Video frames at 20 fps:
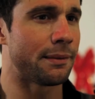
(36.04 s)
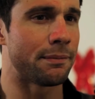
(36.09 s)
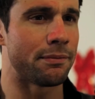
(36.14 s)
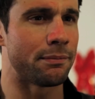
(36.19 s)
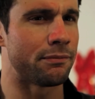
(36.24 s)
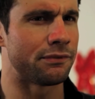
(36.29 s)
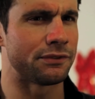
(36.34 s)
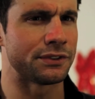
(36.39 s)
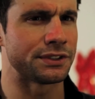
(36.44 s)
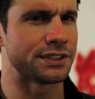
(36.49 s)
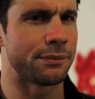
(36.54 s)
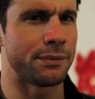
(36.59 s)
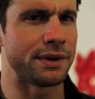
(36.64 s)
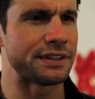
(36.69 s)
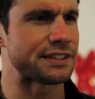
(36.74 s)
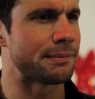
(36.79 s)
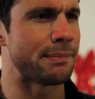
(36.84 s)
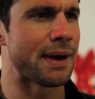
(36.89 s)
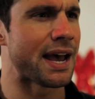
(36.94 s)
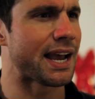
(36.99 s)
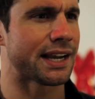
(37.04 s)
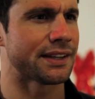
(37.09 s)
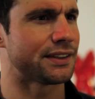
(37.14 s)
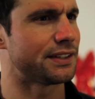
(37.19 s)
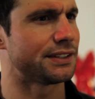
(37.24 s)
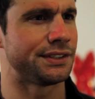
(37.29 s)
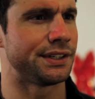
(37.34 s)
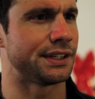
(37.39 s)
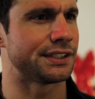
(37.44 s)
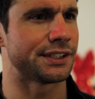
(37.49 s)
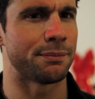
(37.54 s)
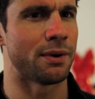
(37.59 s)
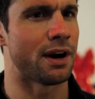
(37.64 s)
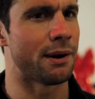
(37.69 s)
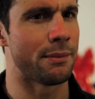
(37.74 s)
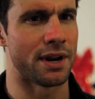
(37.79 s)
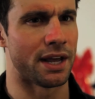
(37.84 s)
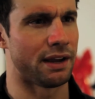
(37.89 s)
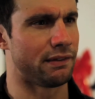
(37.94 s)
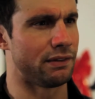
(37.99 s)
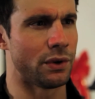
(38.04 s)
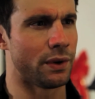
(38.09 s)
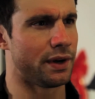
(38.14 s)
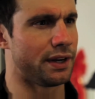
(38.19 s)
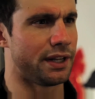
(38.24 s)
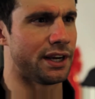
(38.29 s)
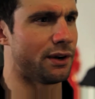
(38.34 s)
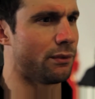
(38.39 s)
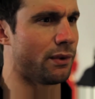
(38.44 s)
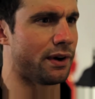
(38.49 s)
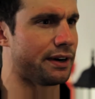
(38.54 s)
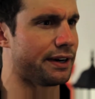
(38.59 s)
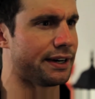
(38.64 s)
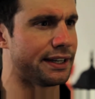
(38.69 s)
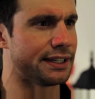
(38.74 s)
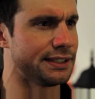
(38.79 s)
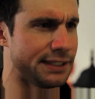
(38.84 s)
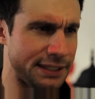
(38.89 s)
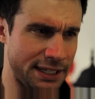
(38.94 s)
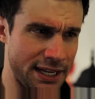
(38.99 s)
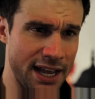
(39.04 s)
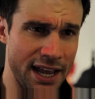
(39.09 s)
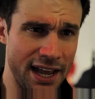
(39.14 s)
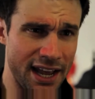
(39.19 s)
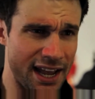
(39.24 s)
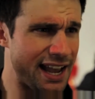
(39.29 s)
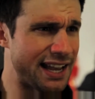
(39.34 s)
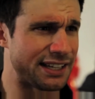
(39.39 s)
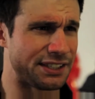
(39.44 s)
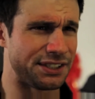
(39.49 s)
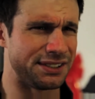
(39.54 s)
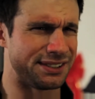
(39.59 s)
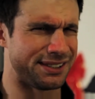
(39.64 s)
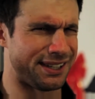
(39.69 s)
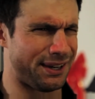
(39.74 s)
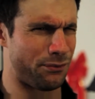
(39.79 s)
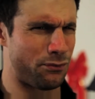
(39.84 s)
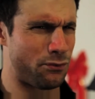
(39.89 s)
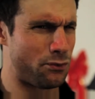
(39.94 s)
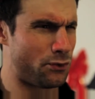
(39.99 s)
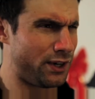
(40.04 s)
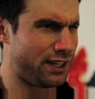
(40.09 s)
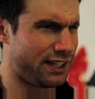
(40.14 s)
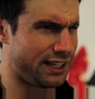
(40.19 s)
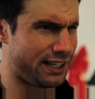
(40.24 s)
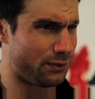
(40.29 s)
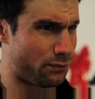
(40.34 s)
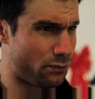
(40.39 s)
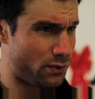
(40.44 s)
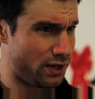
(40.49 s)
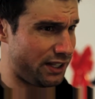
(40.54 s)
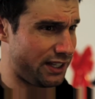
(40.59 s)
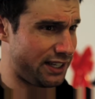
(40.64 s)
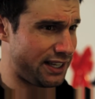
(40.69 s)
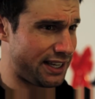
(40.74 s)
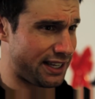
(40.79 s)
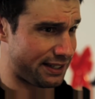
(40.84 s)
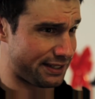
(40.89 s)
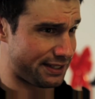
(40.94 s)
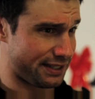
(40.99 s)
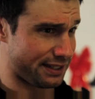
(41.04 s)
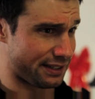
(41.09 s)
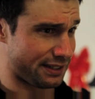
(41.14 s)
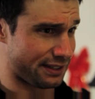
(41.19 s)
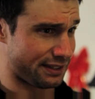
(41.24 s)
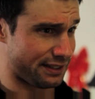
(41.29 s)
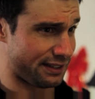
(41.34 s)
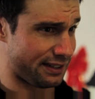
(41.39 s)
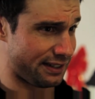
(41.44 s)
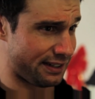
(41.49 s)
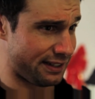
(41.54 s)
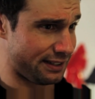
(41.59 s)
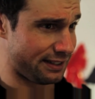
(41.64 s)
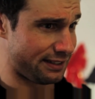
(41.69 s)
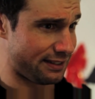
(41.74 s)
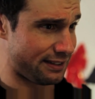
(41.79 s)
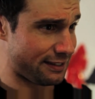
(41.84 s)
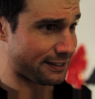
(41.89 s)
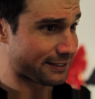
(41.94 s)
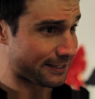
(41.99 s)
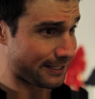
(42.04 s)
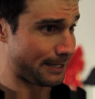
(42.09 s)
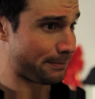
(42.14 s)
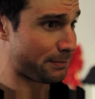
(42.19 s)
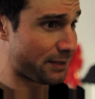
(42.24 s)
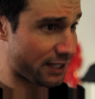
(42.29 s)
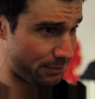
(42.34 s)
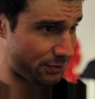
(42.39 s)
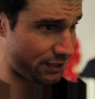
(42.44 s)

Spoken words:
up, for some reason, back at this chick's apartment, I have no idea where it is, and she's like really, really into like S&M type